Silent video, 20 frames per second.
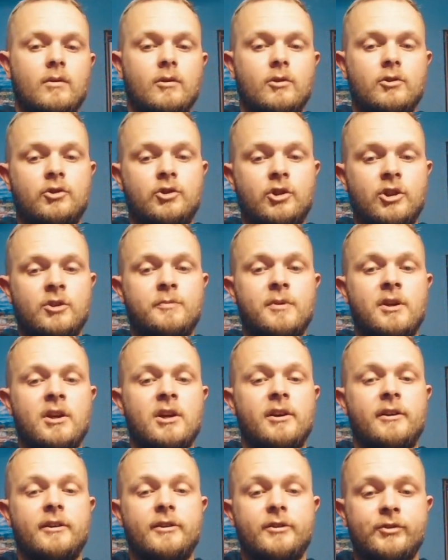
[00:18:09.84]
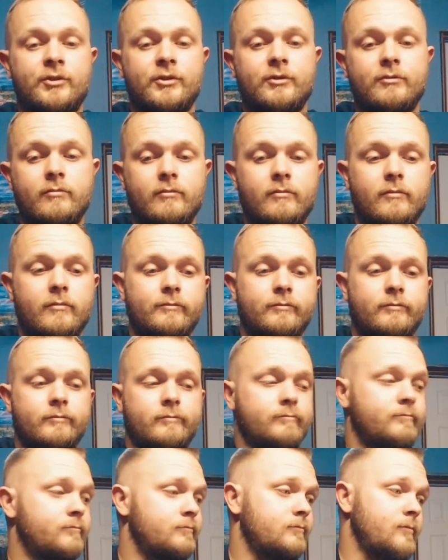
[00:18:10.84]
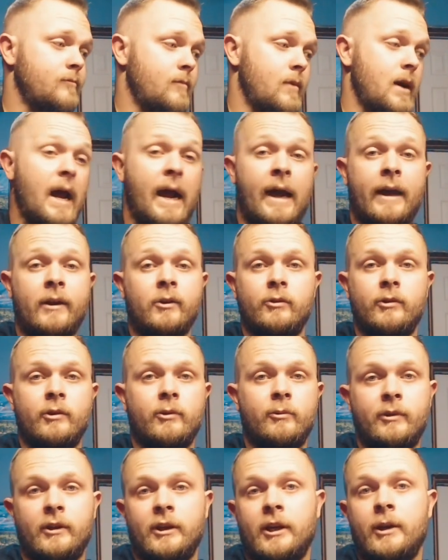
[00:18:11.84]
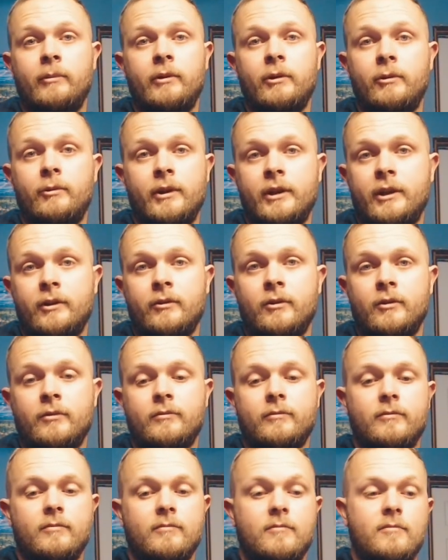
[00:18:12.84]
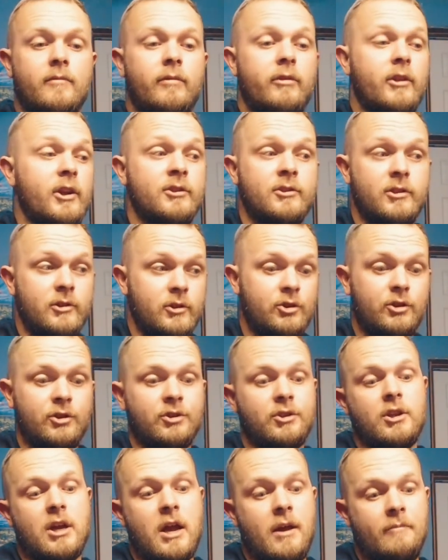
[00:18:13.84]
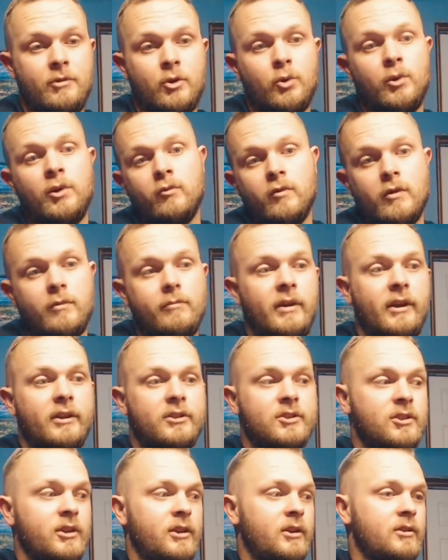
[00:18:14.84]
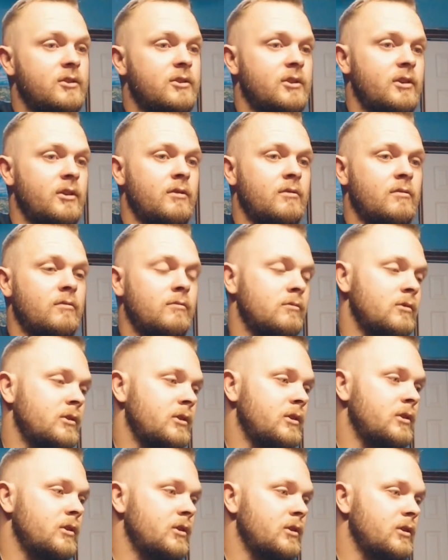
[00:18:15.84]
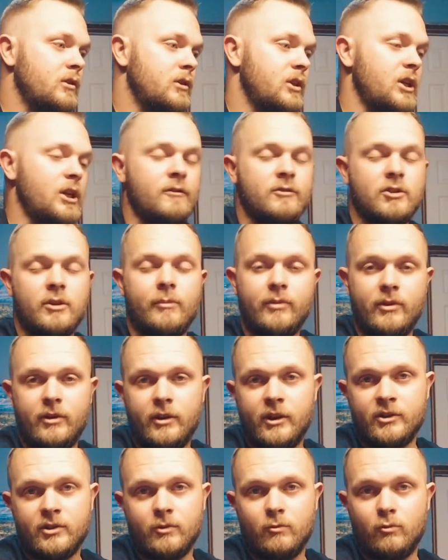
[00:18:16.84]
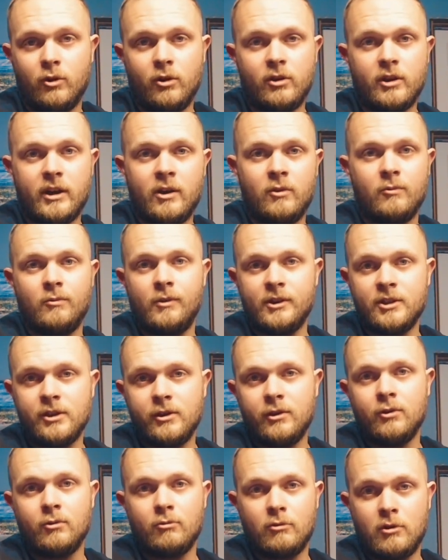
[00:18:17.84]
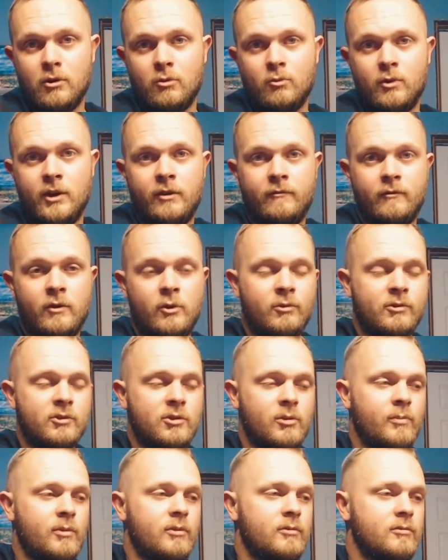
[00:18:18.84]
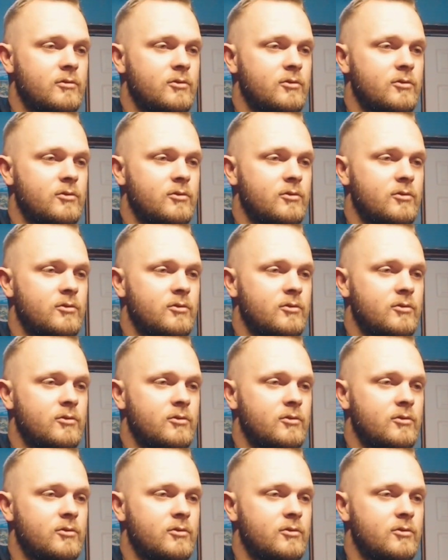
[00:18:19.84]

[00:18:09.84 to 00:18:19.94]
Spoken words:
Just because I don't know what I'm doing either. This is just, I'm doing what makes sense, and if something doesn't work, I don't want to tell you the wrong way of doing something.